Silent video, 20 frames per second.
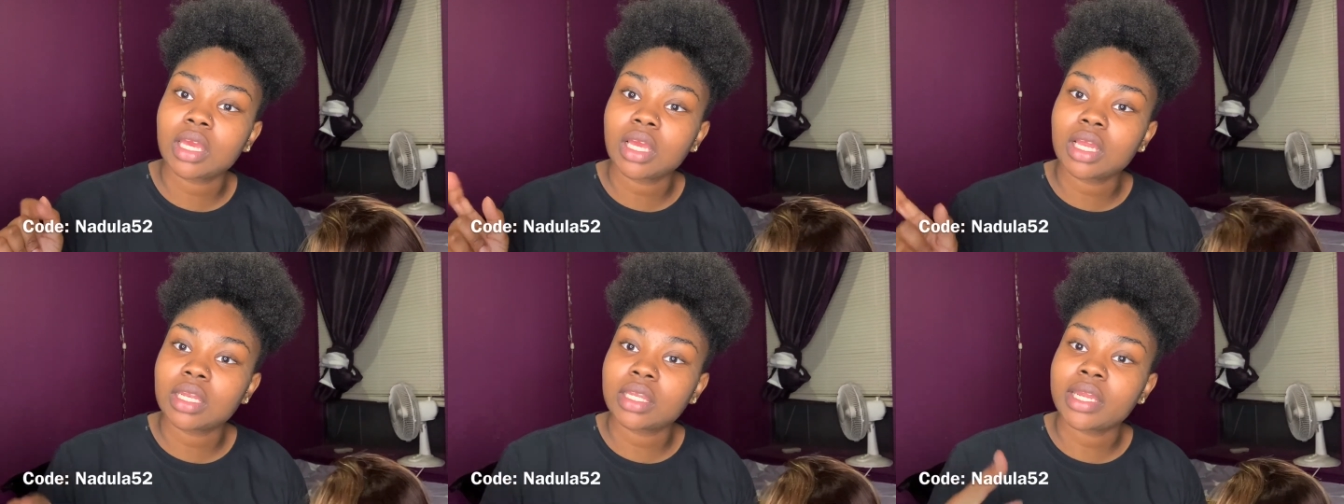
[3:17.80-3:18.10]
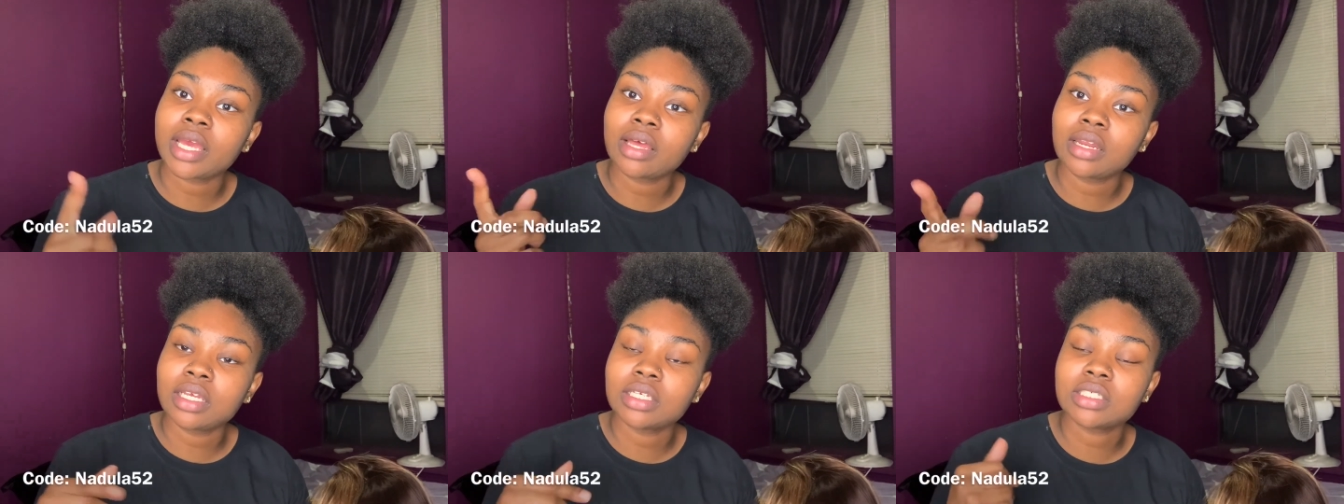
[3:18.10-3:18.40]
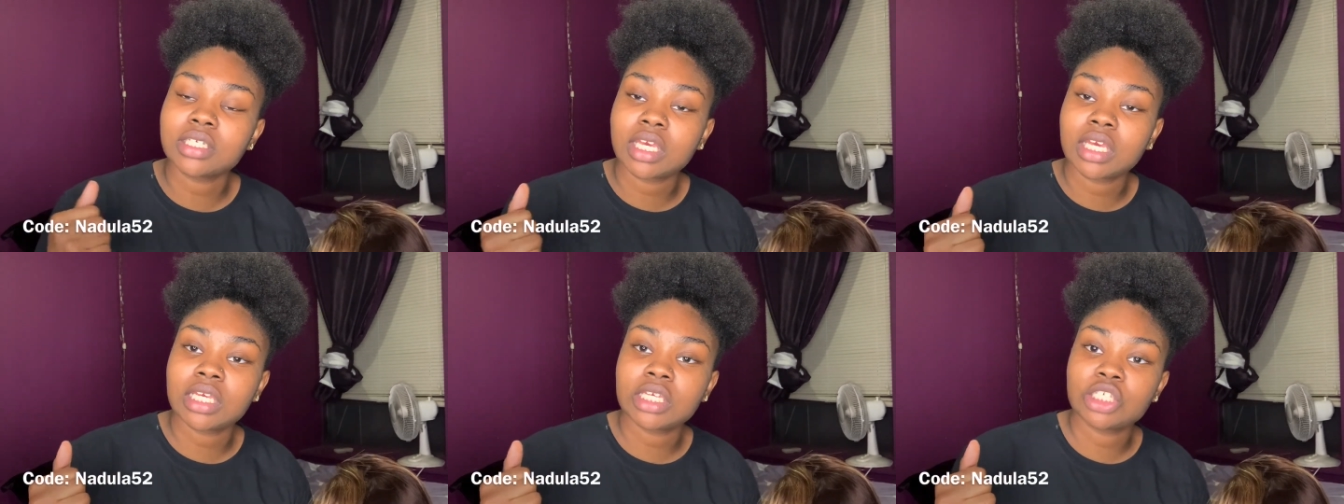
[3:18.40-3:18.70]
Now let's
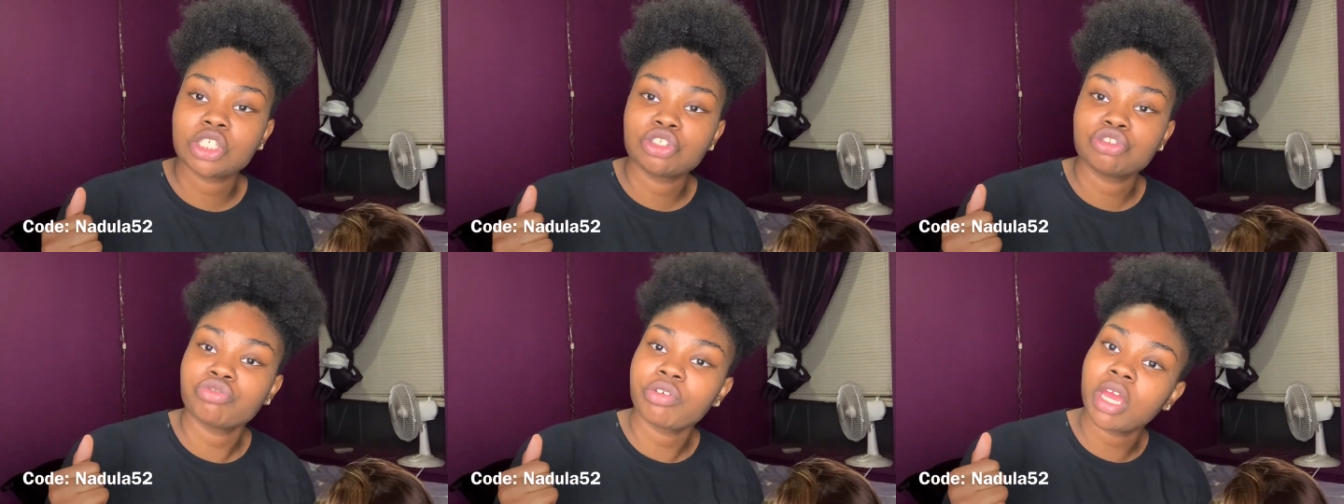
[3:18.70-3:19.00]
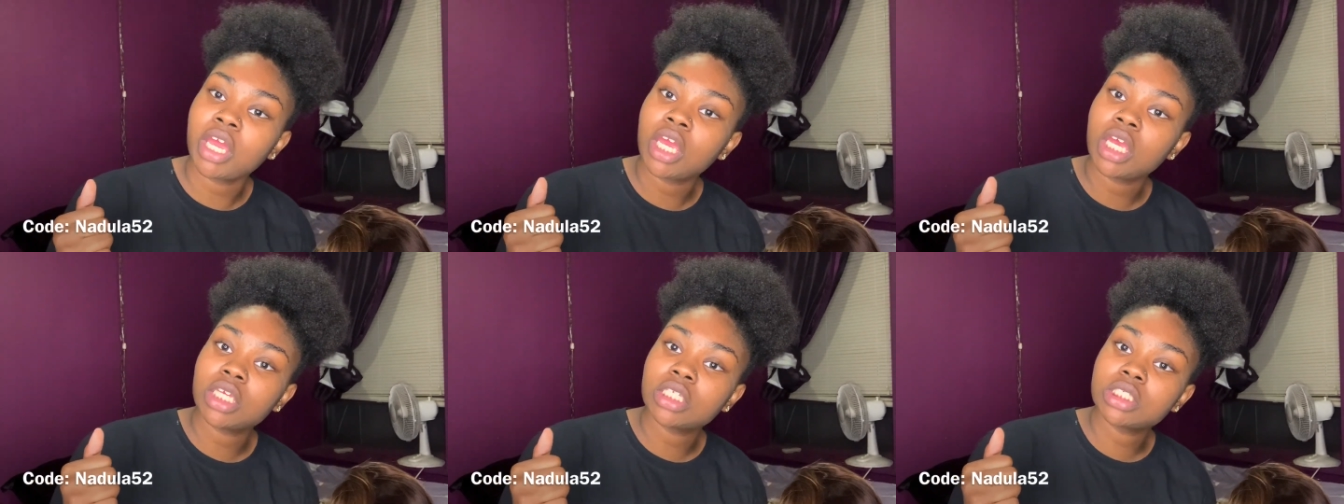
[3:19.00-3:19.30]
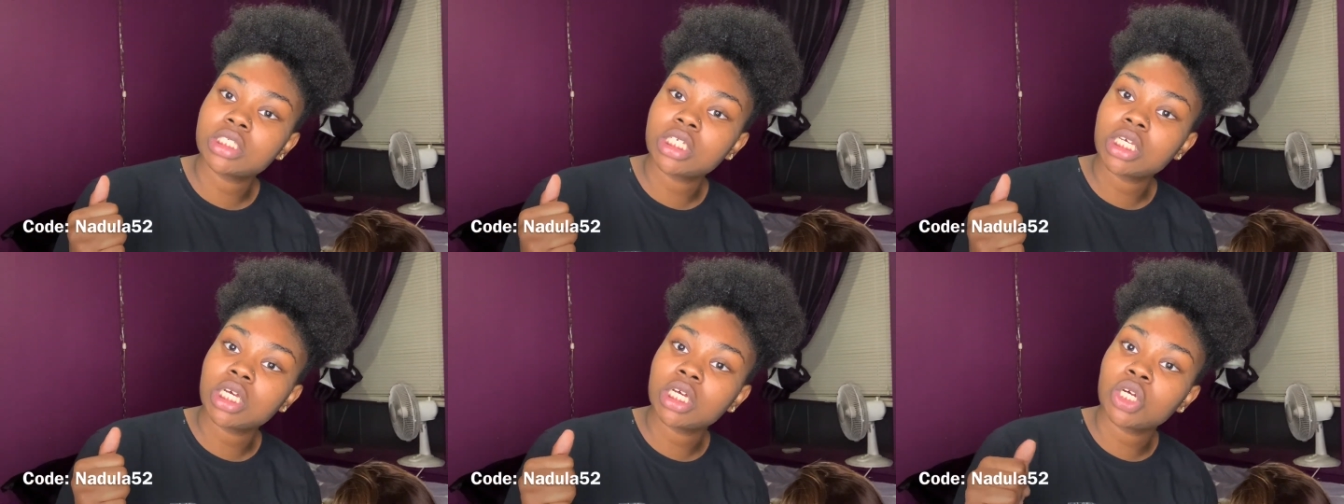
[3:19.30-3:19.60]
get straight
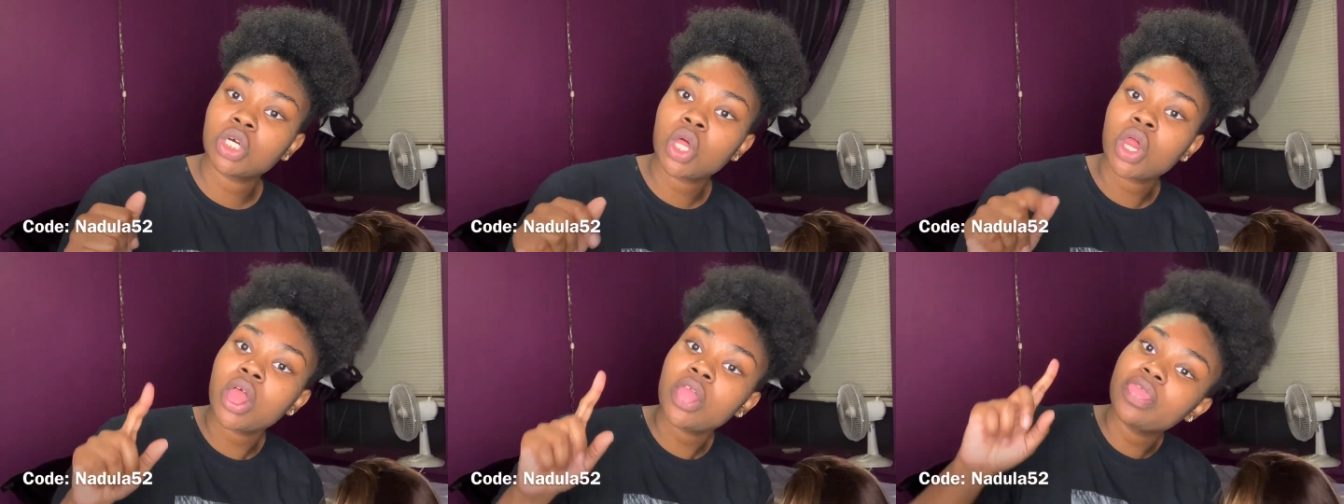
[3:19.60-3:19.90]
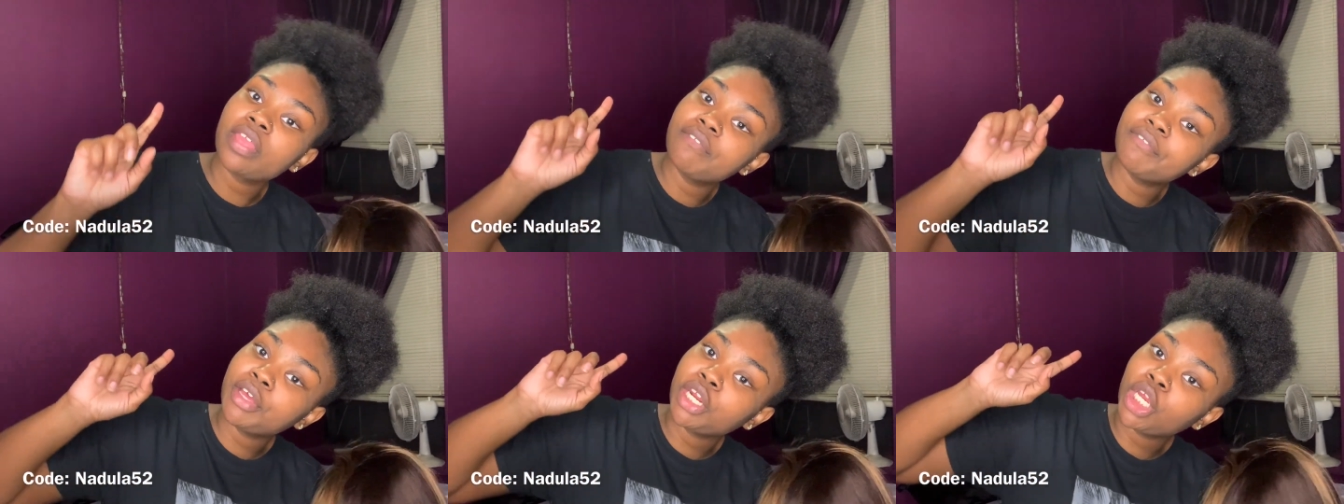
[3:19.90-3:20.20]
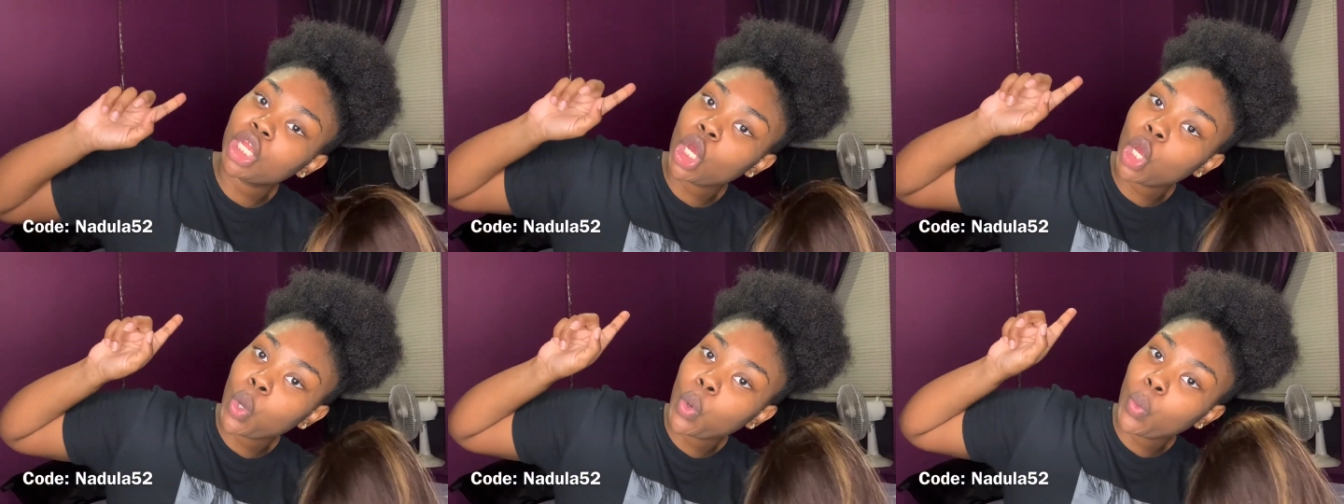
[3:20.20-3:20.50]
to the
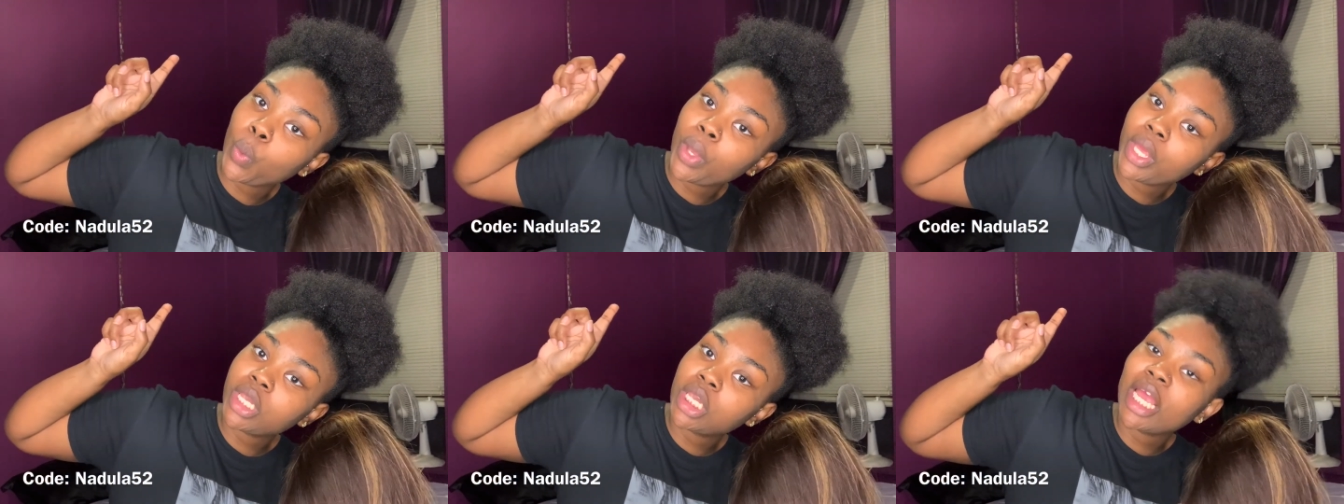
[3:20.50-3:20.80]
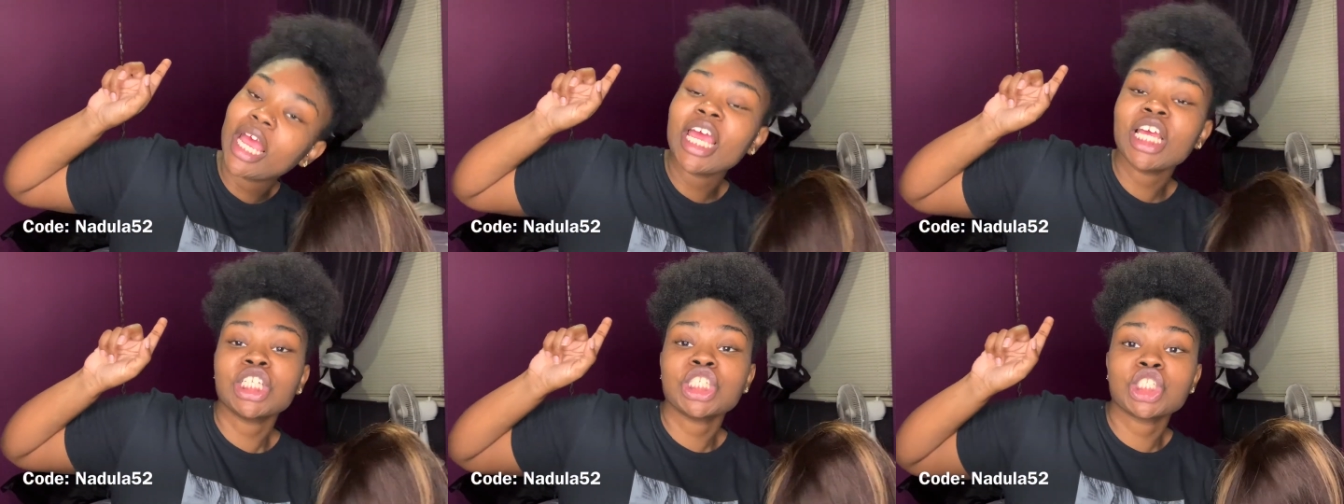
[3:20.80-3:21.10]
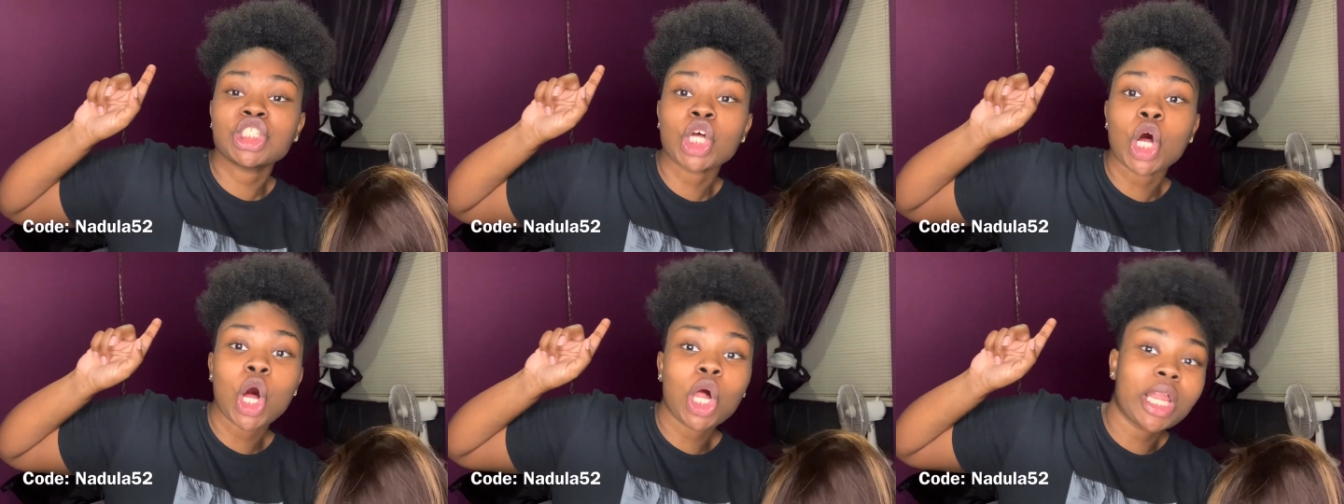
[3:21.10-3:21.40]
video, the
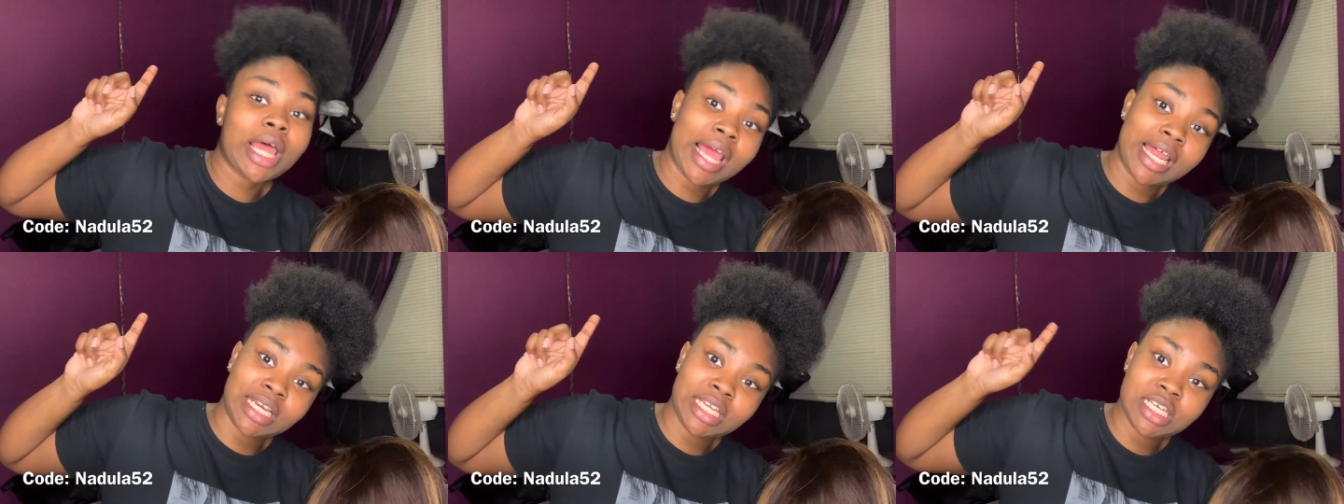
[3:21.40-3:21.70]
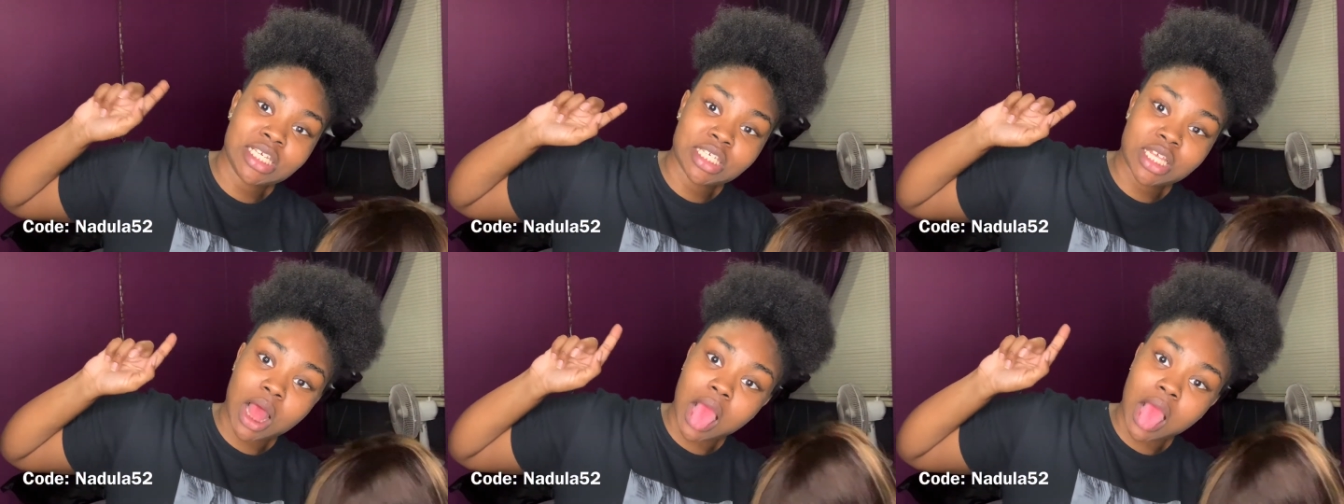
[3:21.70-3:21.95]
install at least.